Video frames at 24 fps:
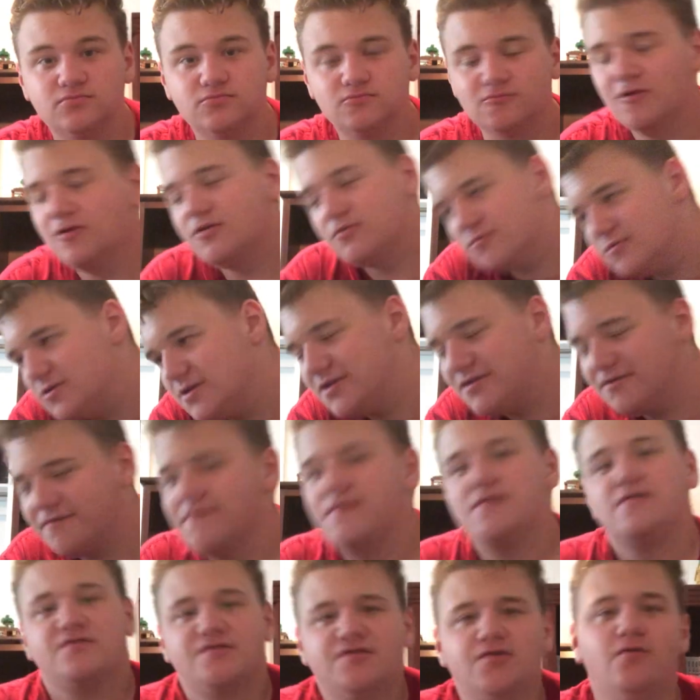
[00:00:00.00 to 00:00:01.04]
Well, really the
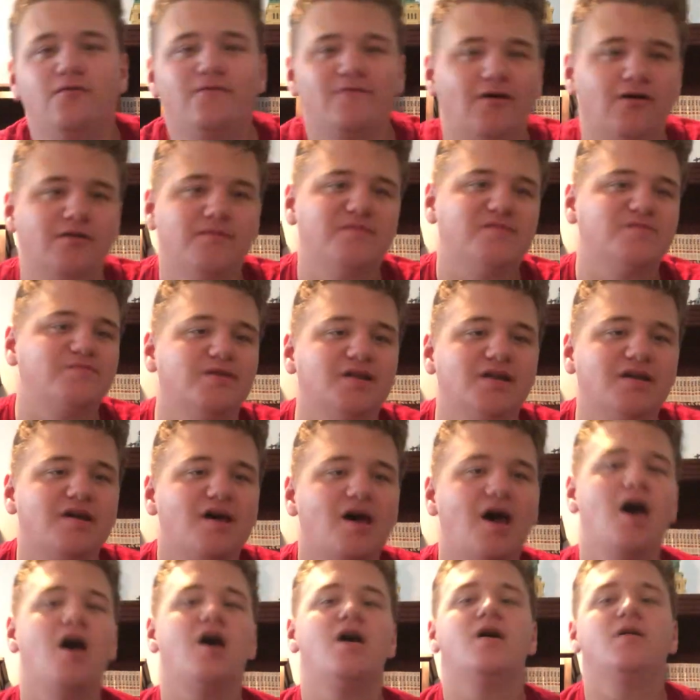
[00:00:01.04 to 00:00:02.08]
first 2 volumes. But
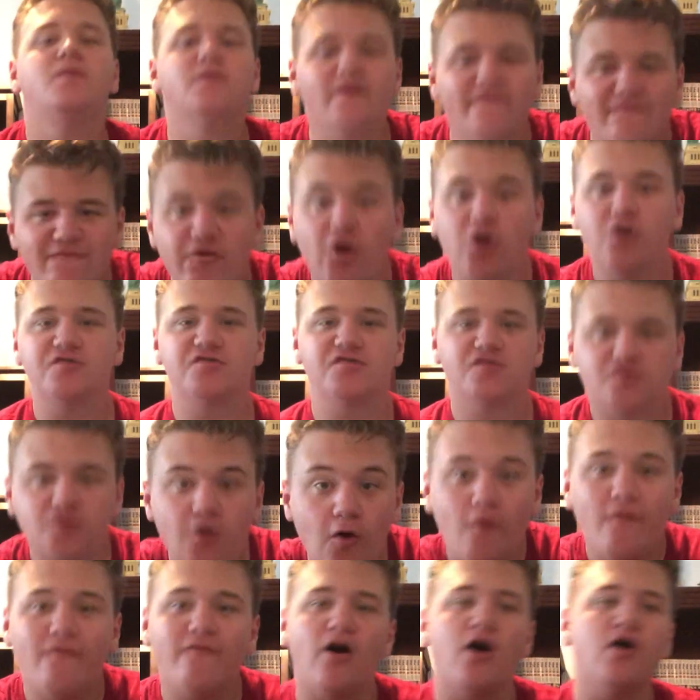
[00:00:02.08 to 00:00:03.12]
in the first
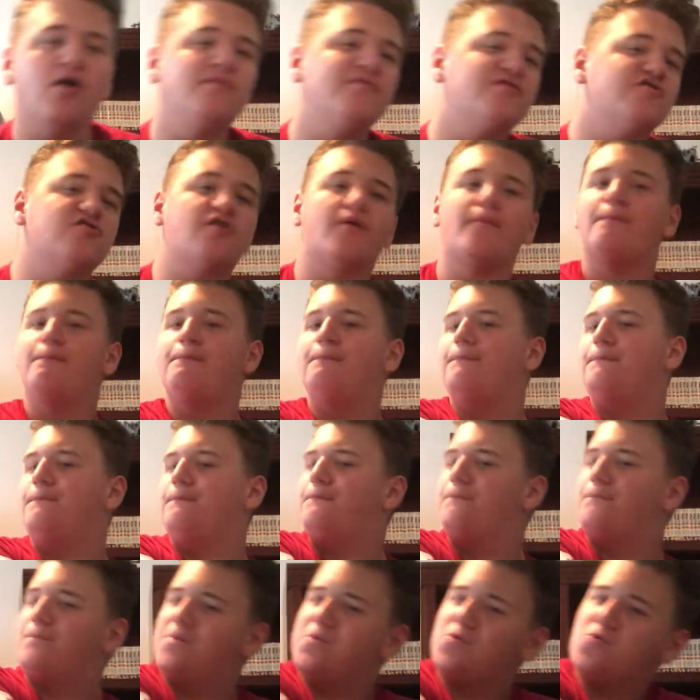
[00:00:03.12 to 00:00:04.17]
2 volumes, there's a
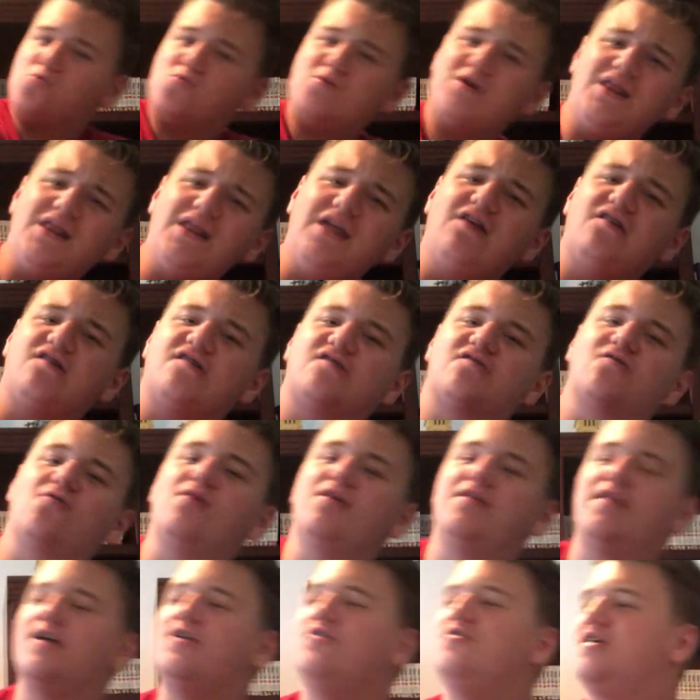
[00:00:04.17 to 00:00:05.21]
brilliant
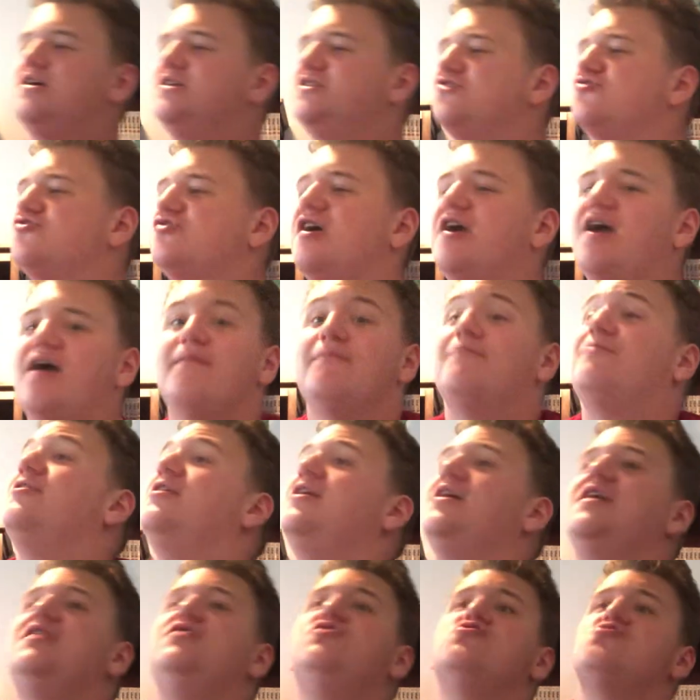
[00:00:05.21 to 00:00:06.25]
story that you can just take and put
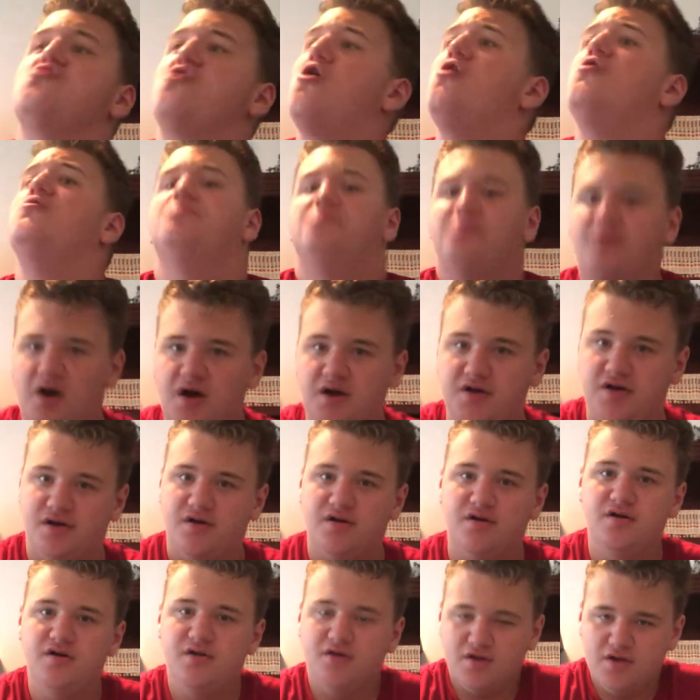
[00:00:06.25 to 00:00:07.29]
it in your own manga.
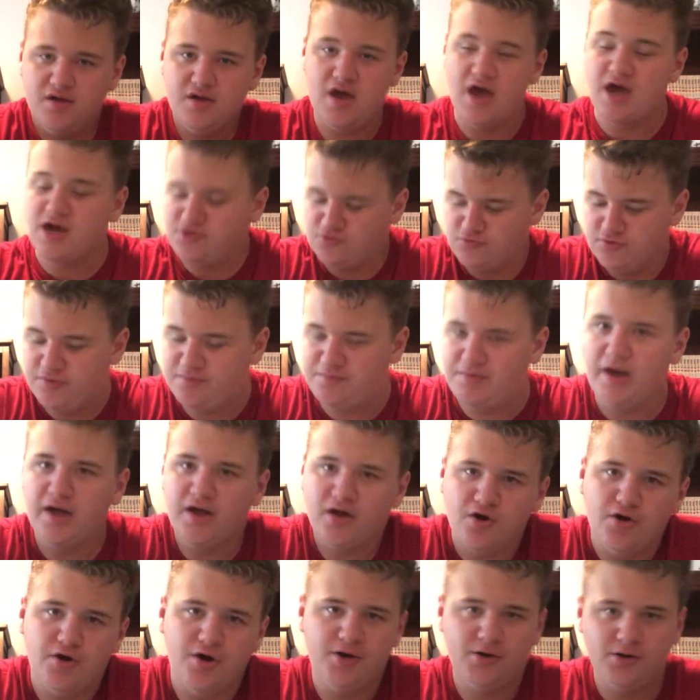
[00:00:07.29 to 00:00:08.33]
And it would be
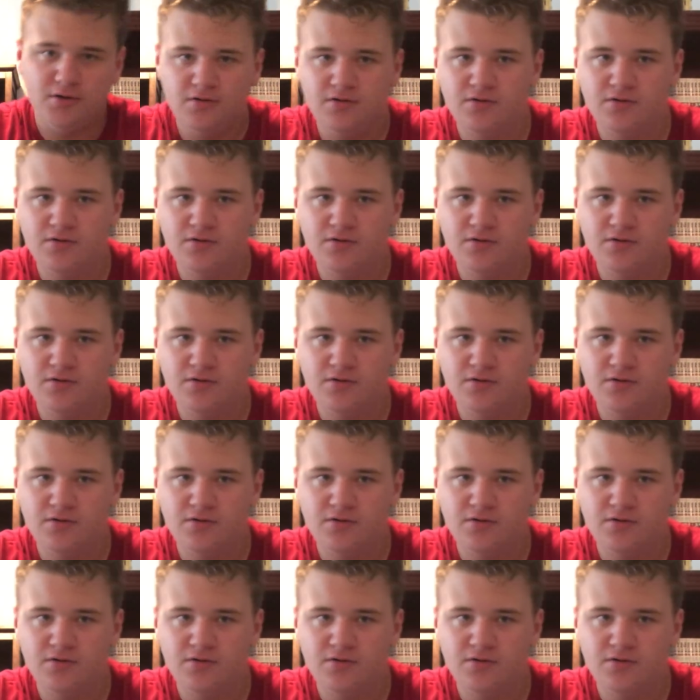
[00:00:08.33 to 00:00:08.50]
good.